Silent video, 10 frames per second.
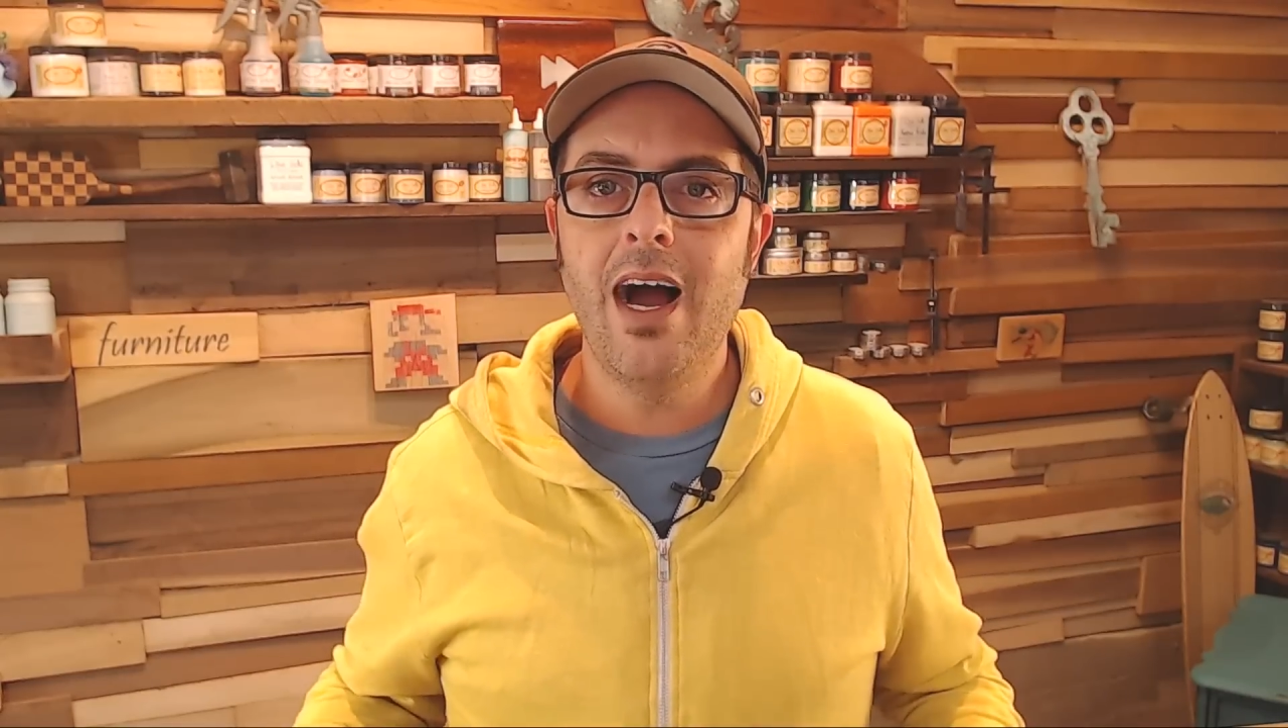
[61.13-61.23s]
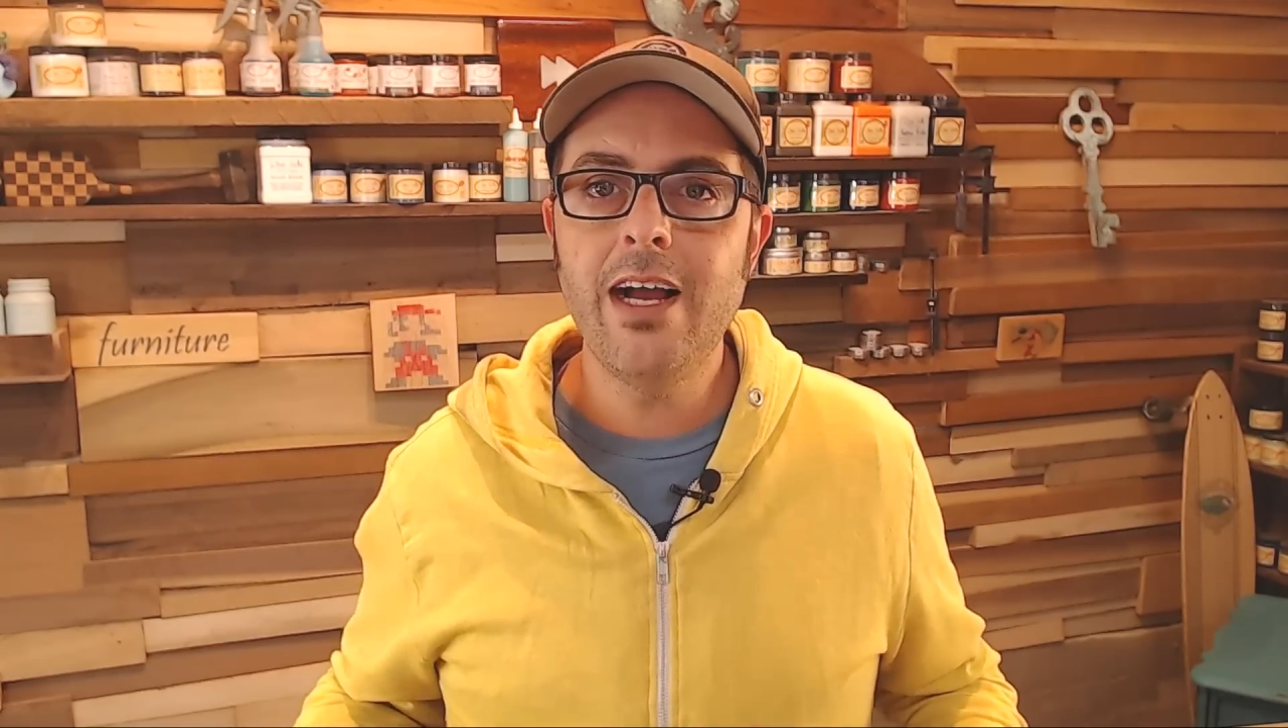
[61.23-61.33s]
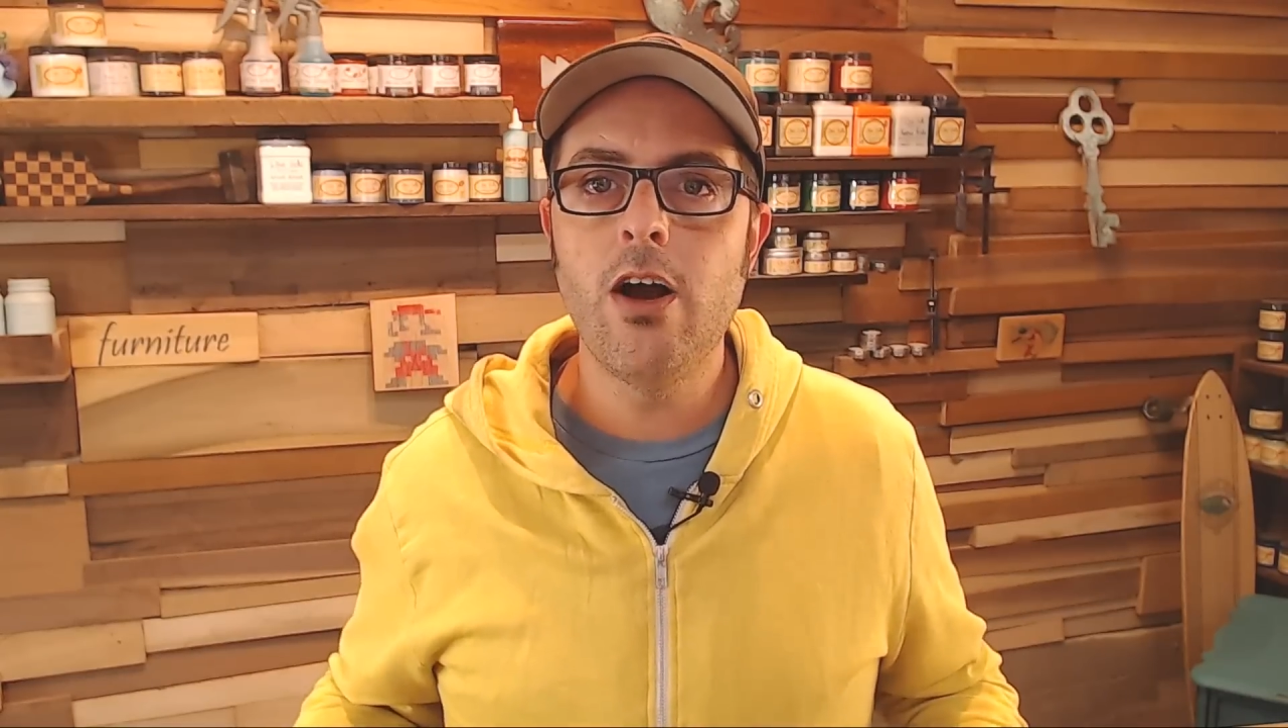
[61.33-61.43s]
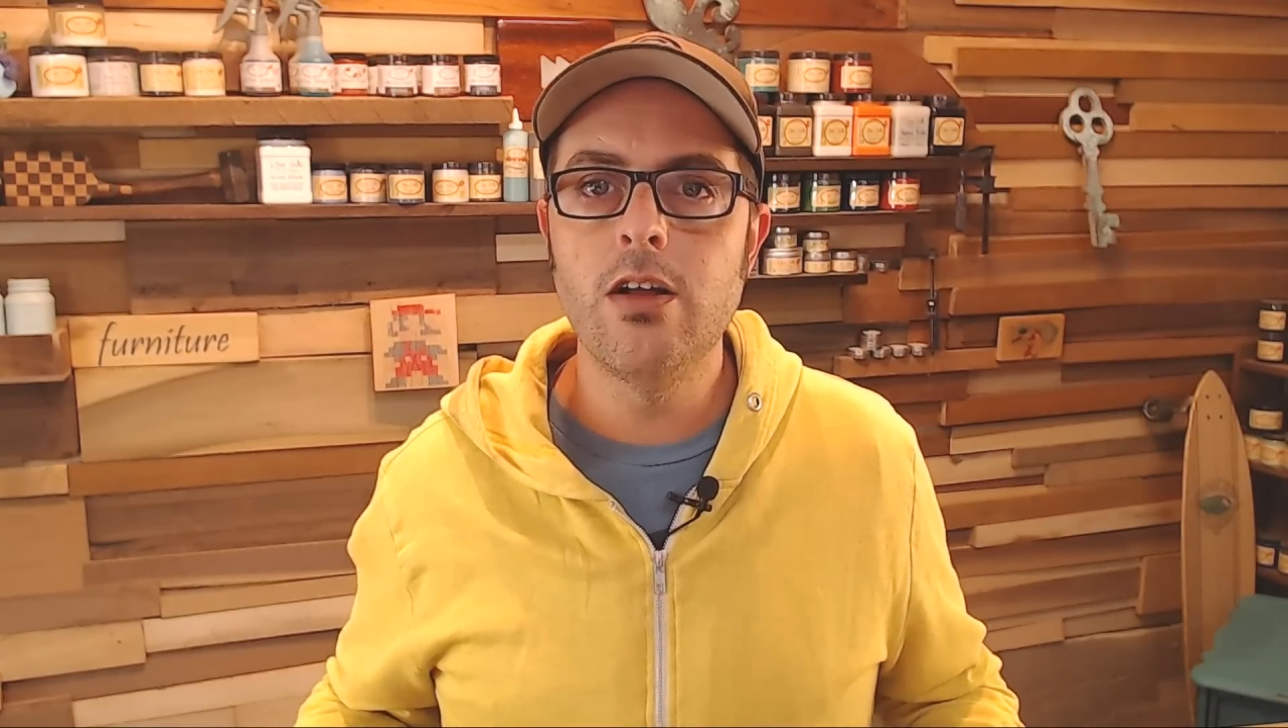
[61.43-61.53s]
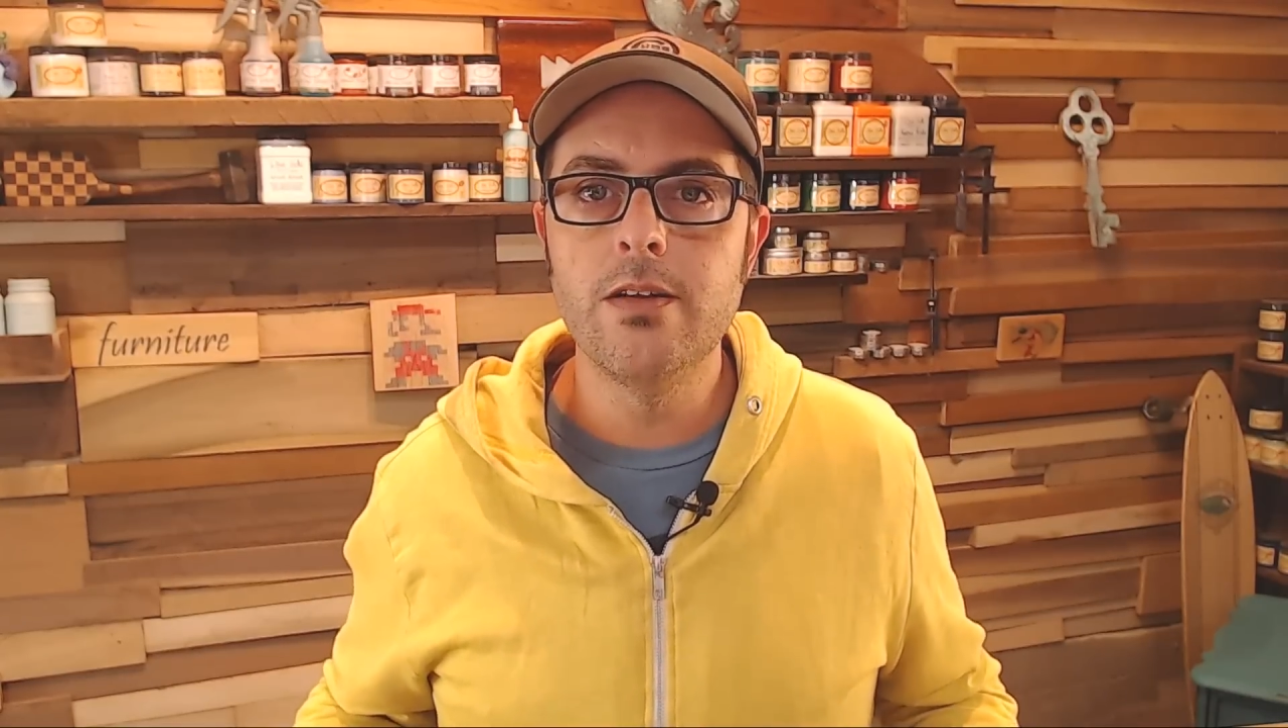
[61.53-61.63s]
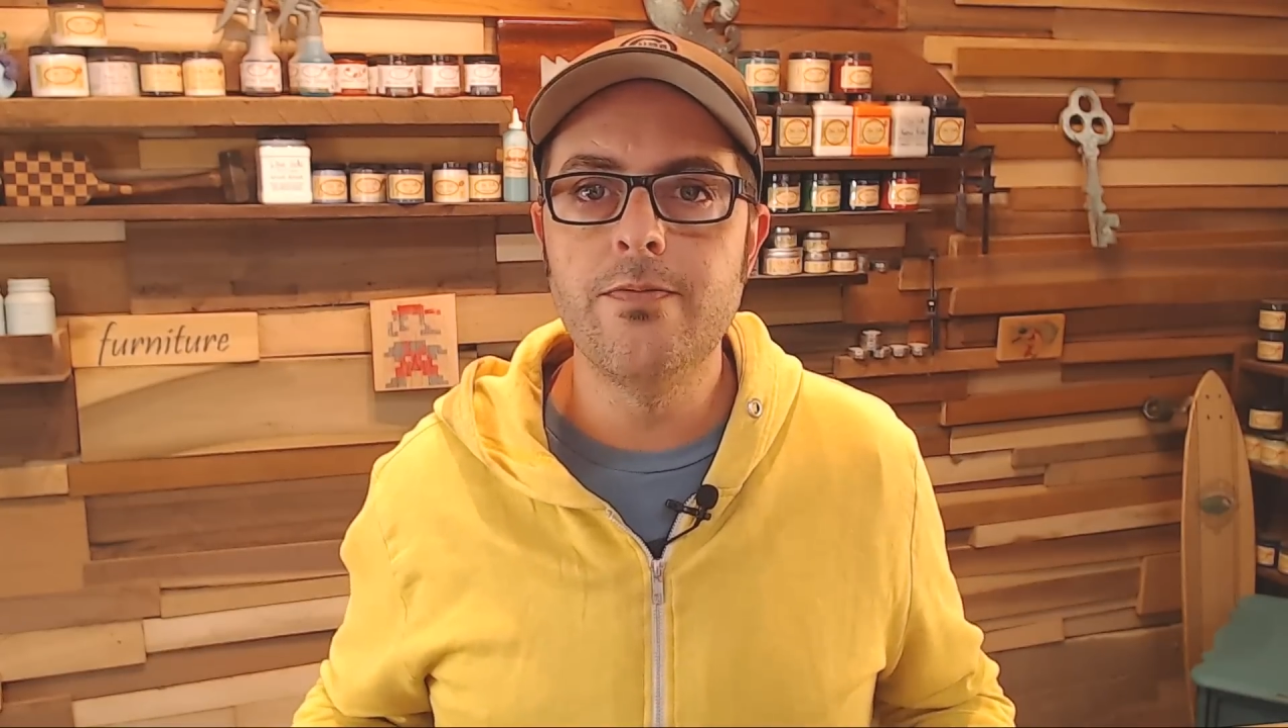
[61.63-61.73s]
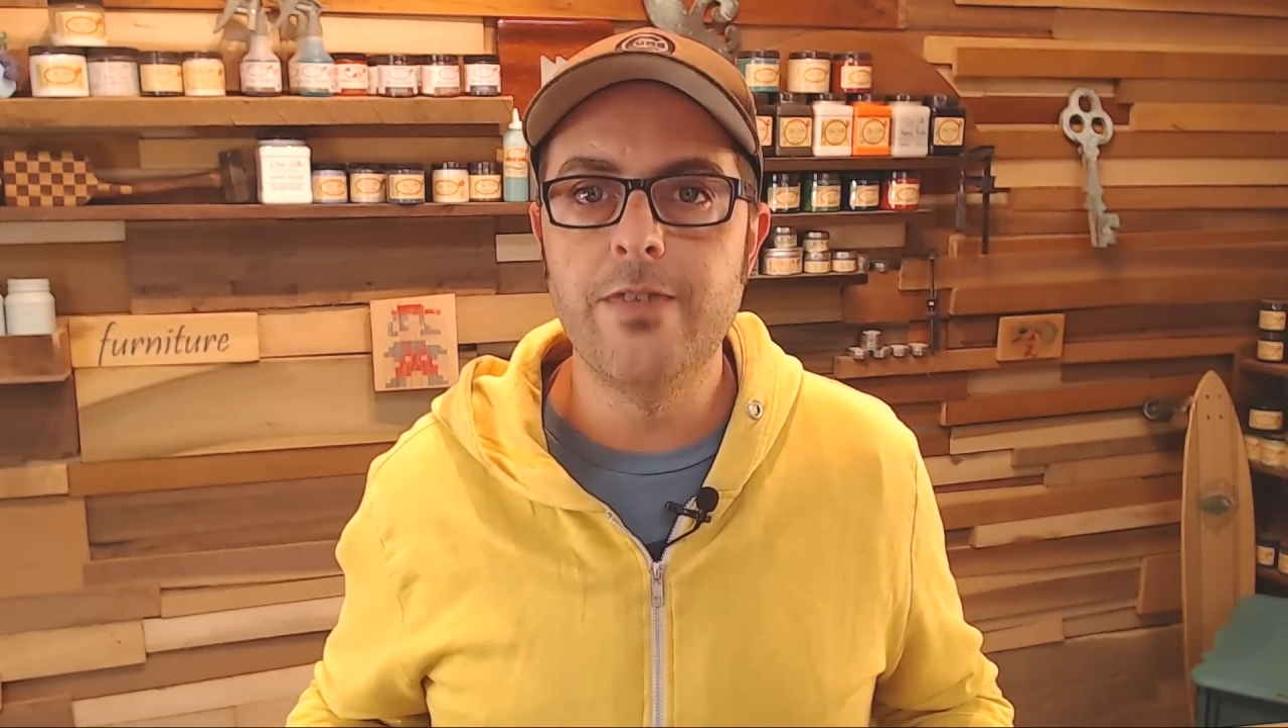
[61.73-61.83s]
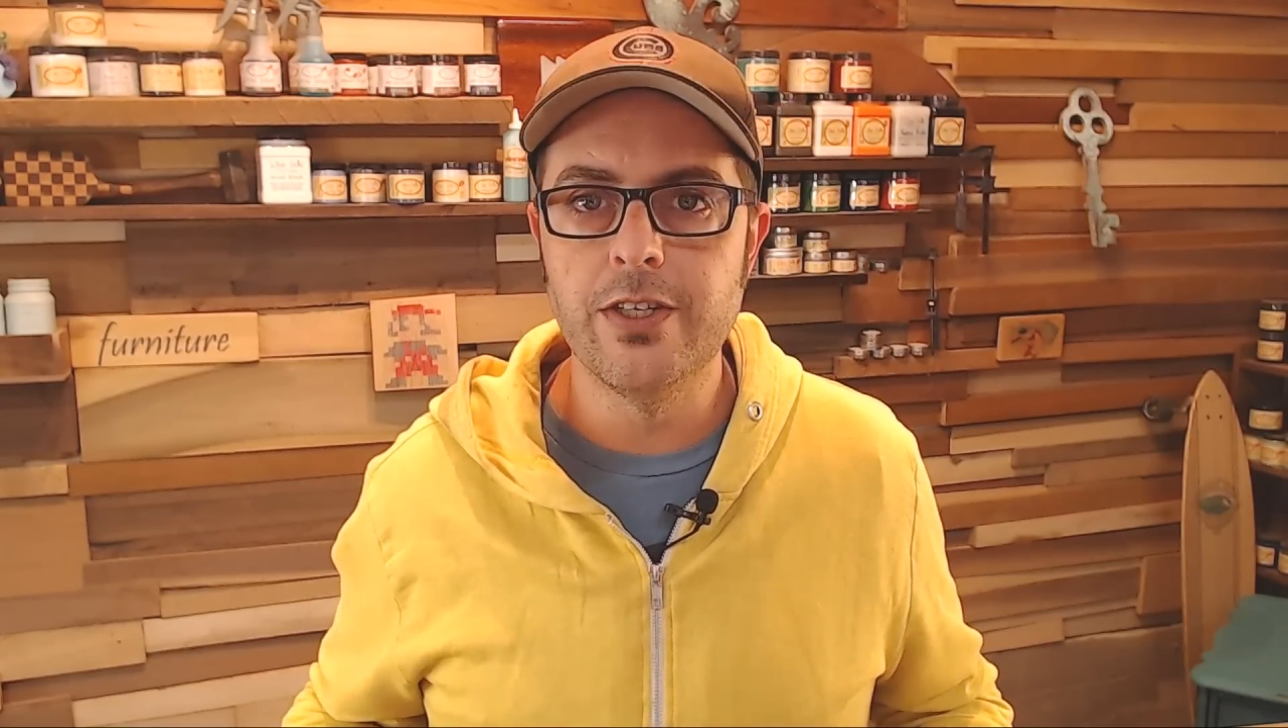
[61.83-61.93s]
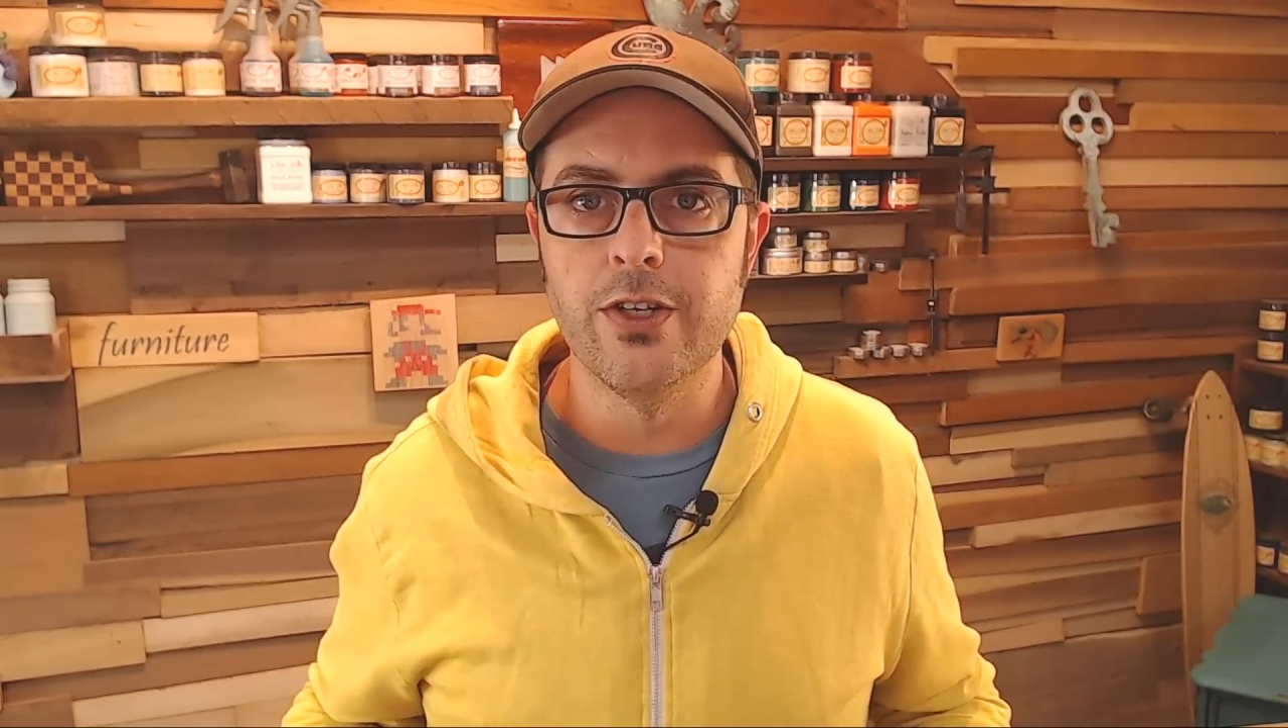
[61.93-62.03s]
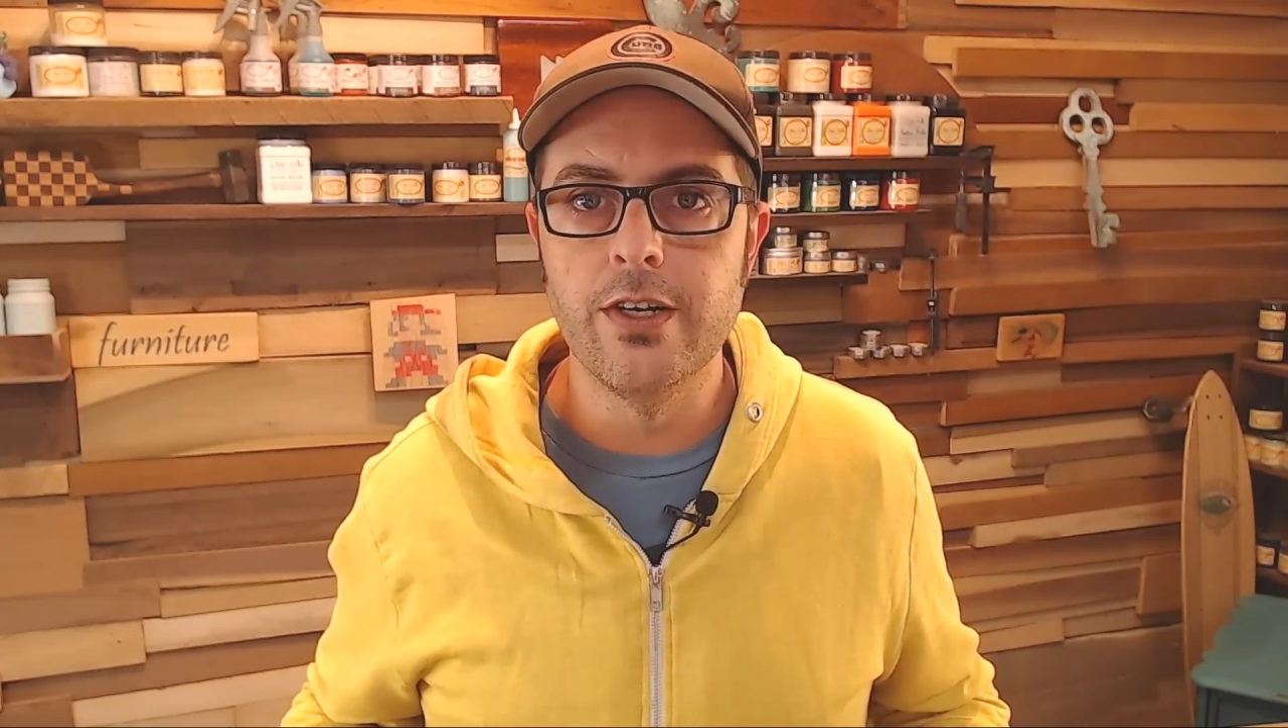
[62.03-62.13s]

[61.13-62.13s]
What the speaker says: I call them fish